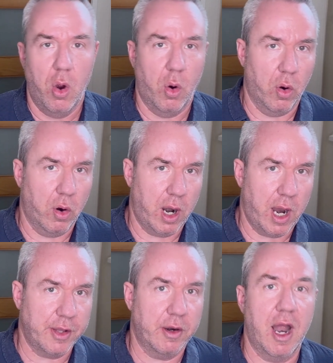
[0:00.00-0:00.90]
or
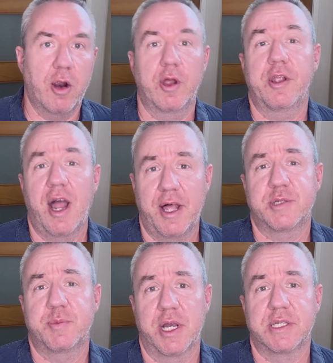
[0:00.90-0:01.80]
other
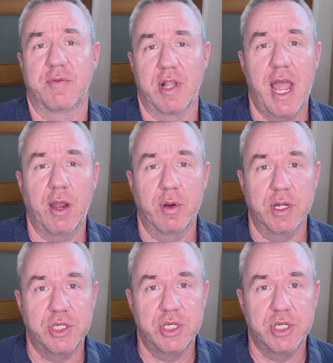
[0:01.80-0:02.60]
aspects of language,